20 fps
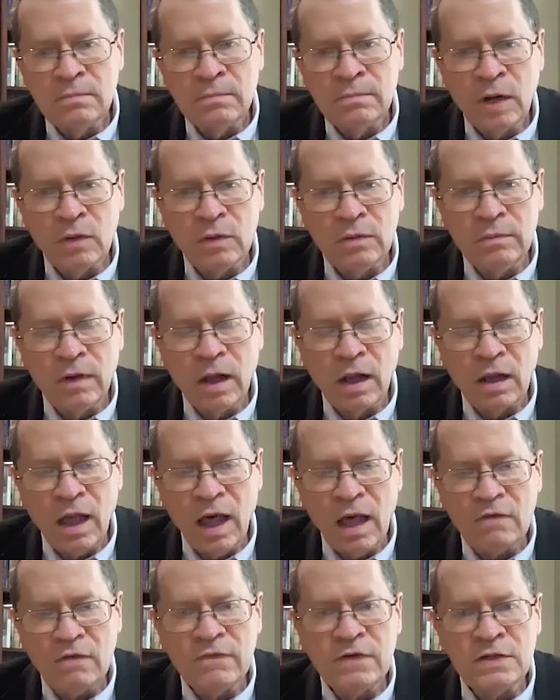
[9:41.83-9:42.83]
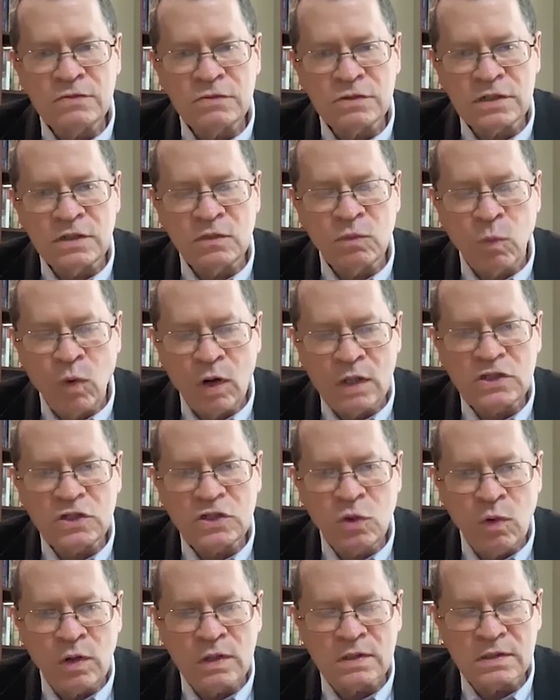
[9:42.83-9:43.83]
but a lot of interest in
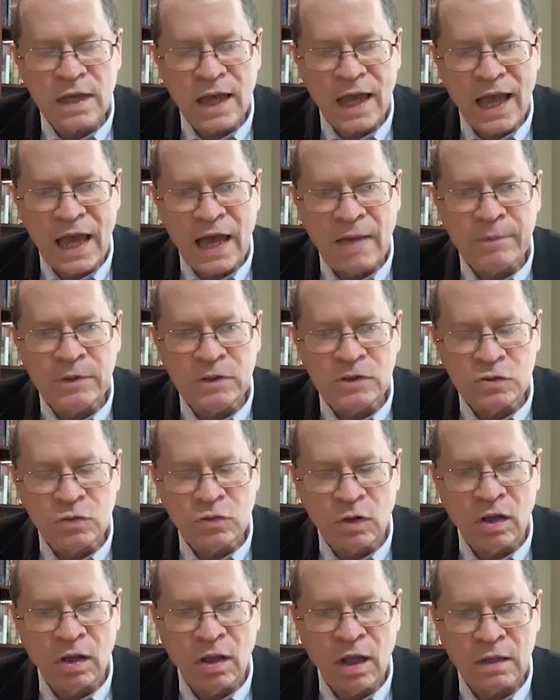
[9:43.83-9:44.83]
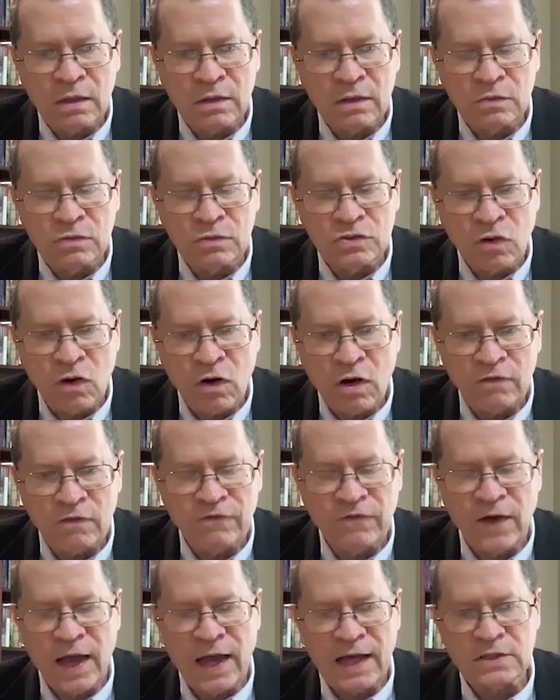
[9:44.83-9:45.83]
what's going to happen to a lot of those
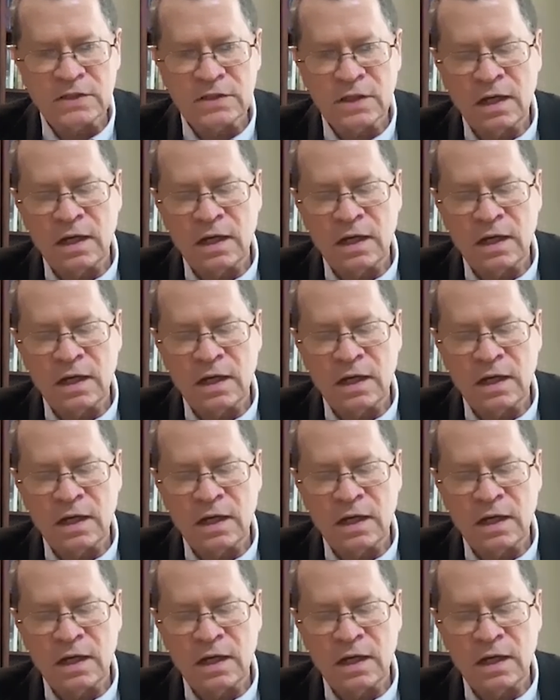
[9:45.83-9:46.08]
artifacts.